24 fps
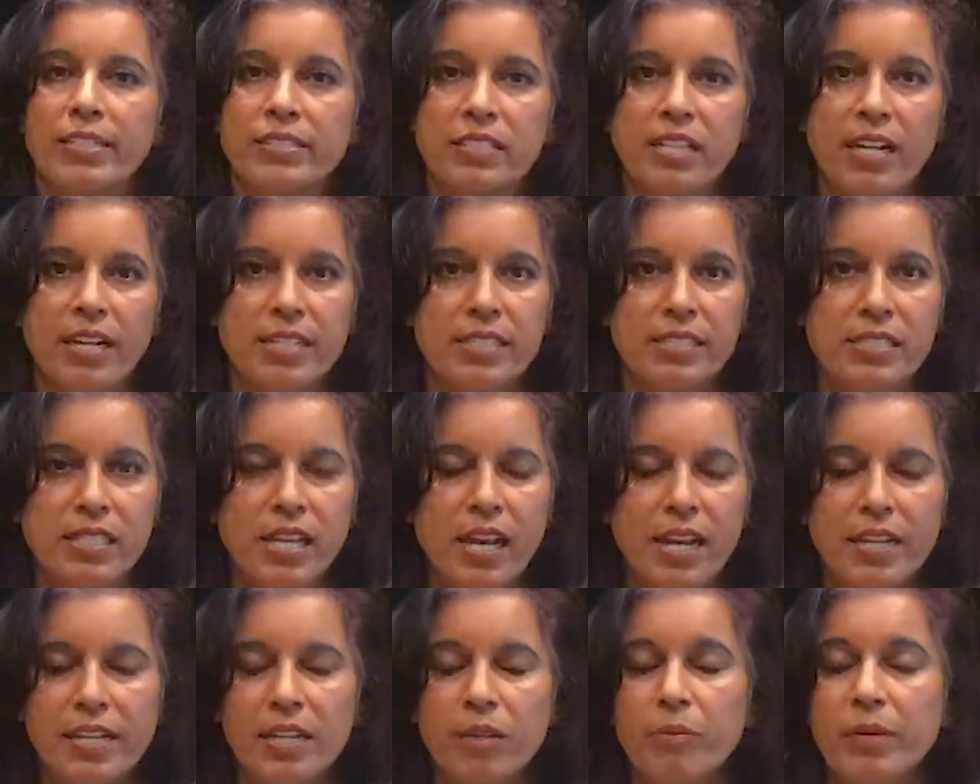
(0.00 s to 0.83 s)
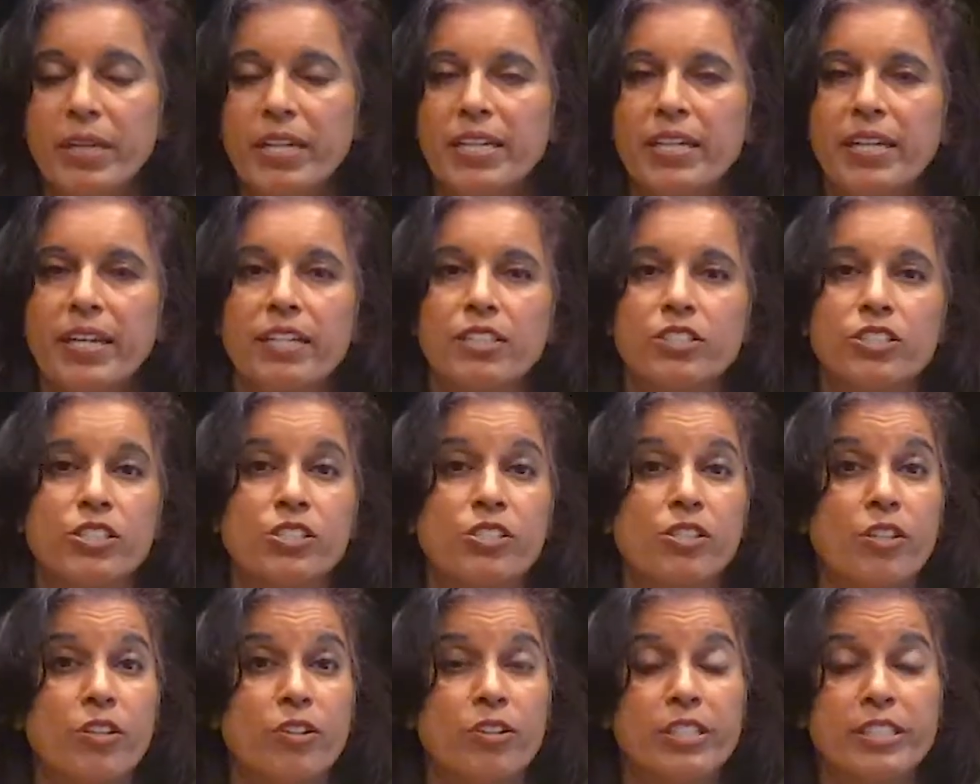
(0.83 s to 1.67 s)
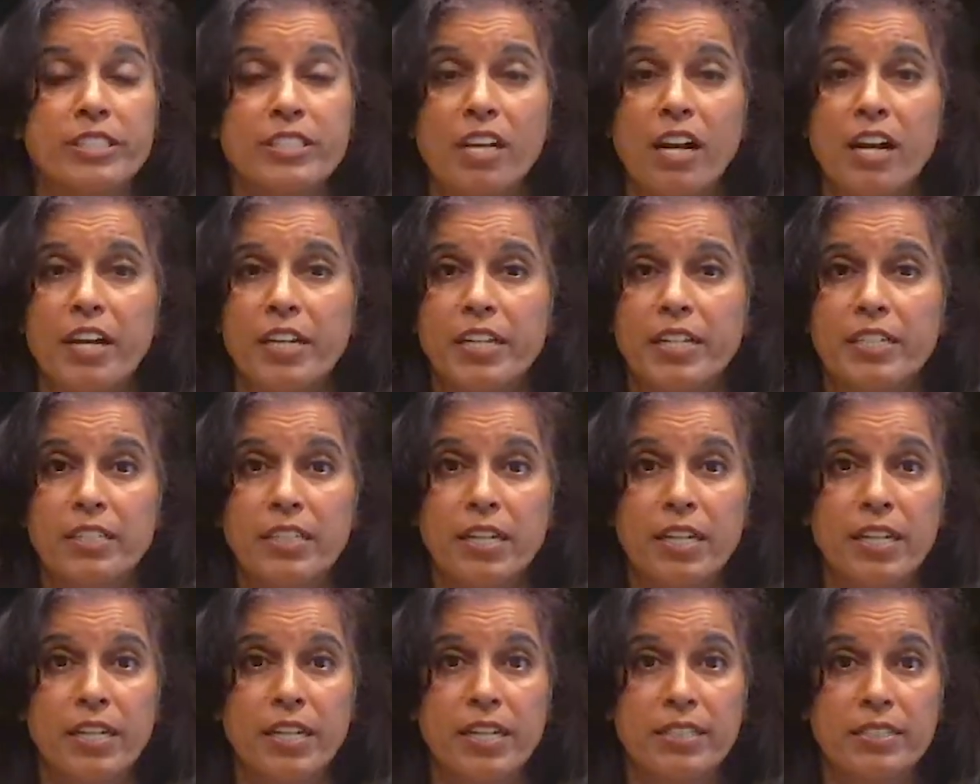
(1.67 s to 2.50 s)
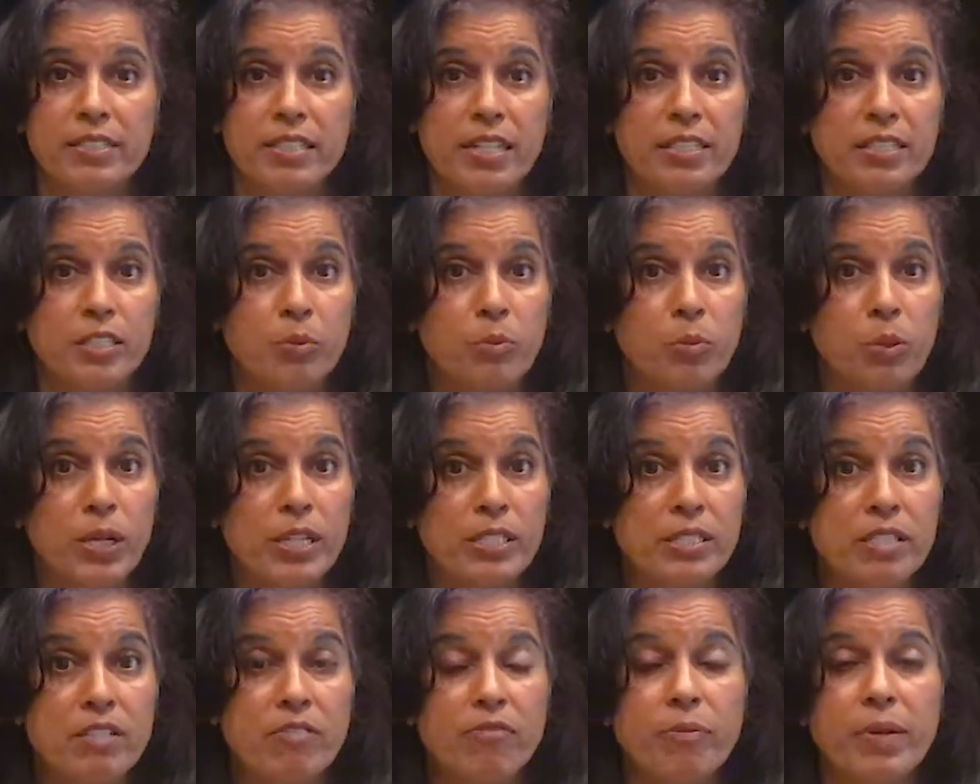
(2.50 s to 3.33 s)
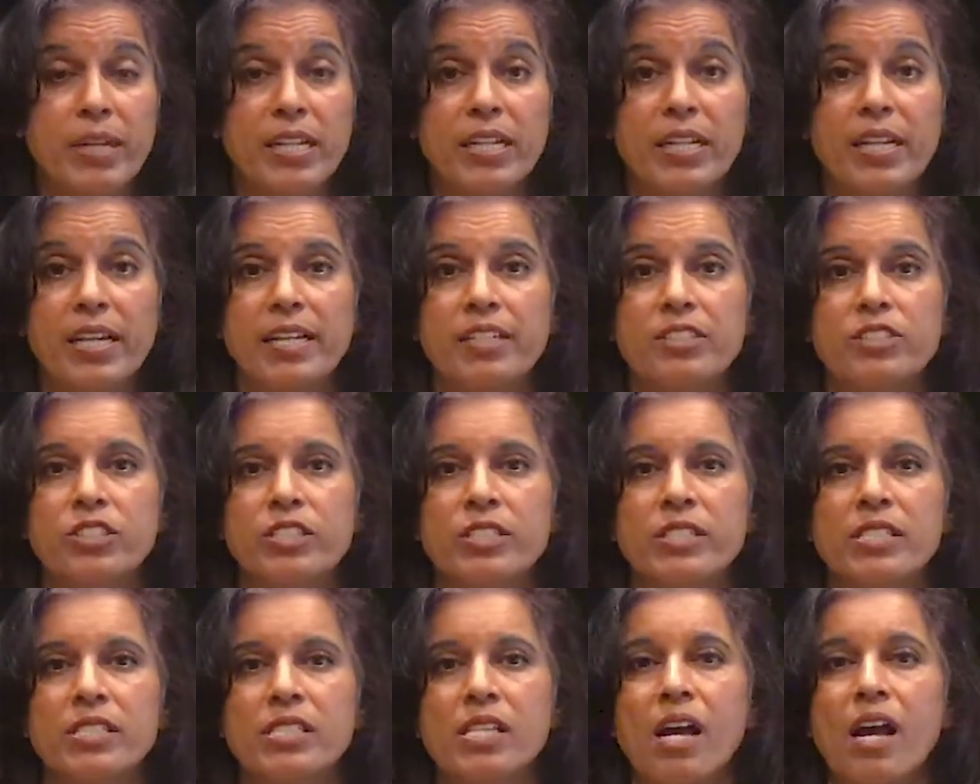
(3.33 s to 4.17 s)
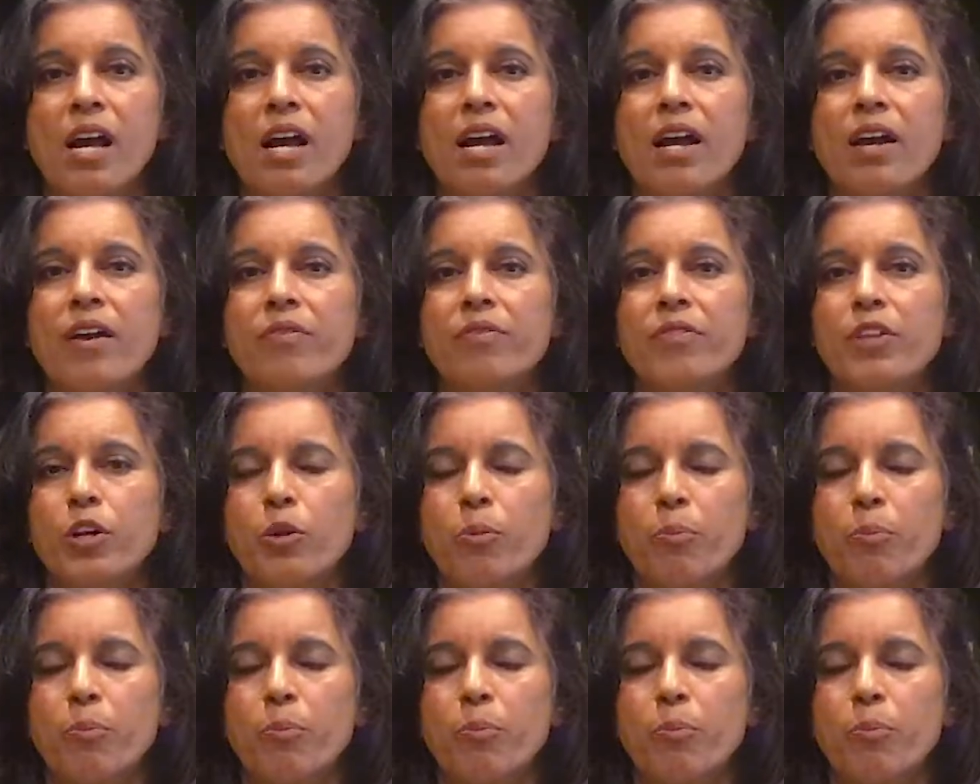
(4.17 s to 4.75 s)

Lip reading: their anti-anxiety medications, their antidepressive medications,